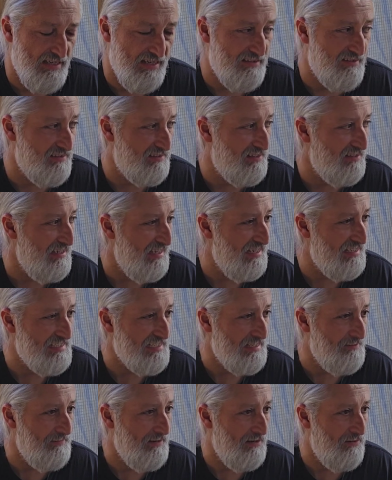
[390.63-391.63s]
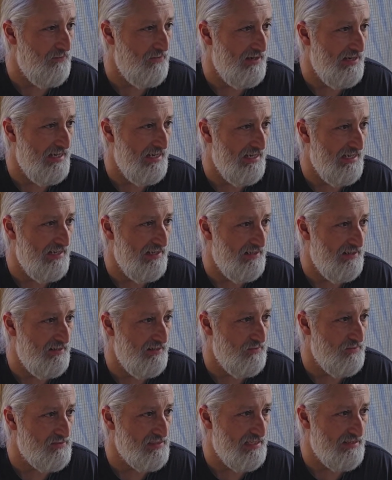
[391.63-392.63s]
think the last time I went, it
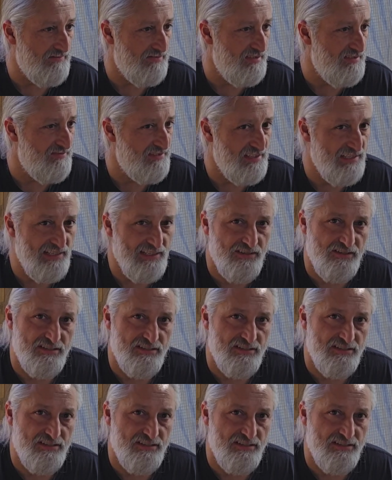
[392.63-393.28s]
was like $15